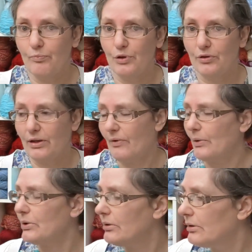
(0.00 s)
Be done in the
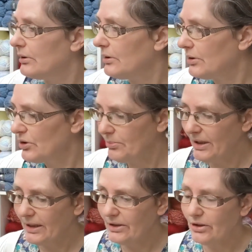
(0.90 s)
round. Just
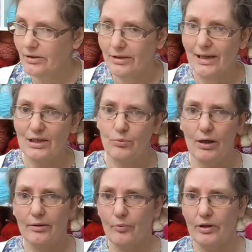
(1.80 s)
make it easier. So that's
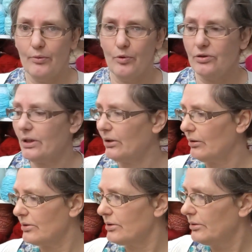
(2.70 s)
one of the ones I got.